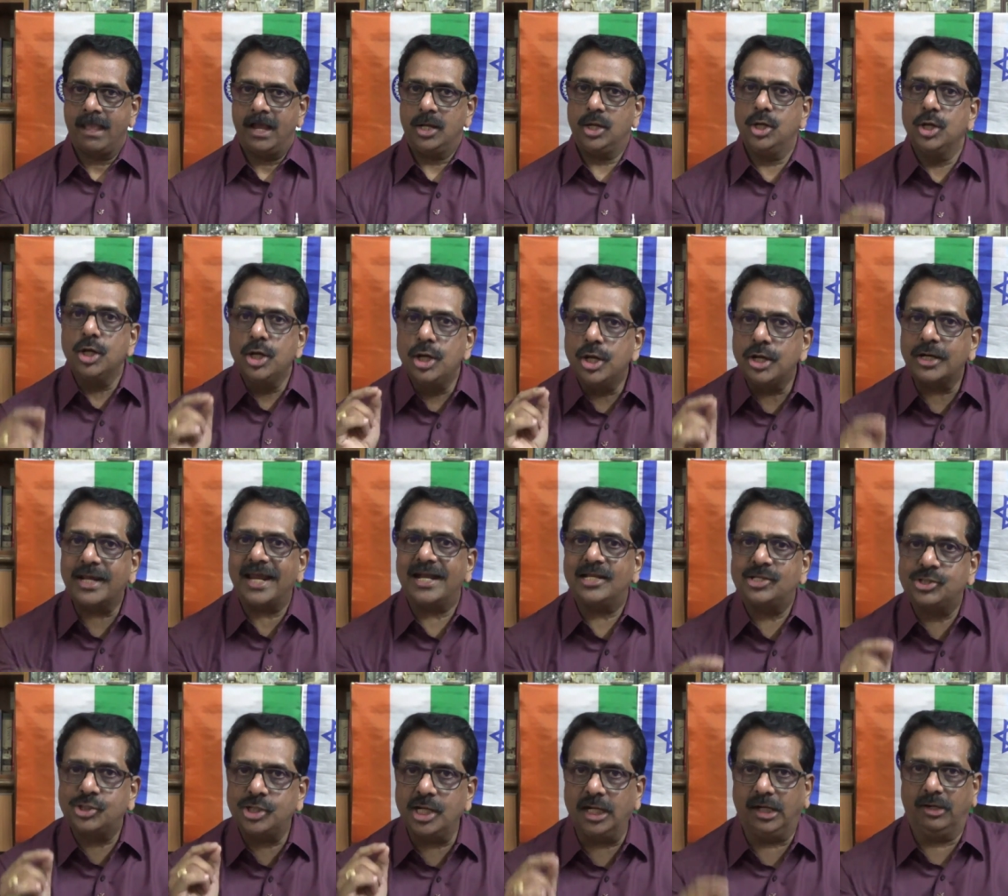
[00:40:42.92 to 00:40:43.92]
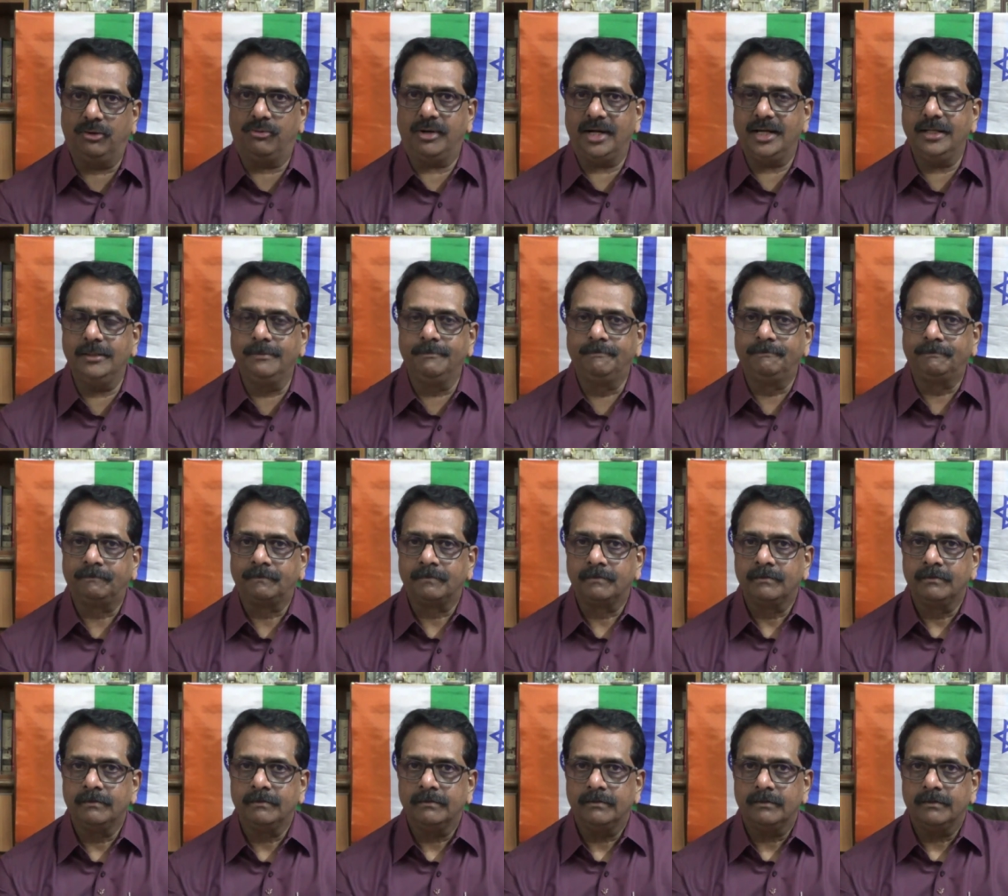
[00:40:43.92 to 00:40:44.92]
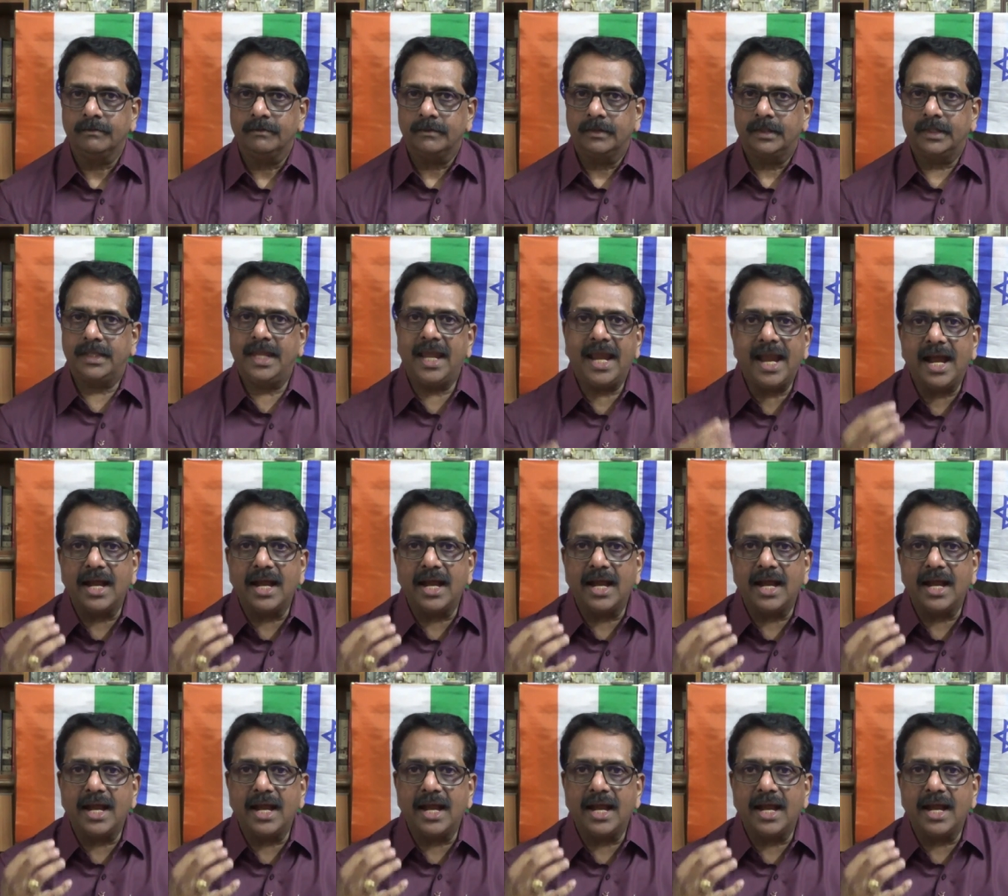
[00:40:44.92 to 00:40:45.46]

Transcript: you look at children, they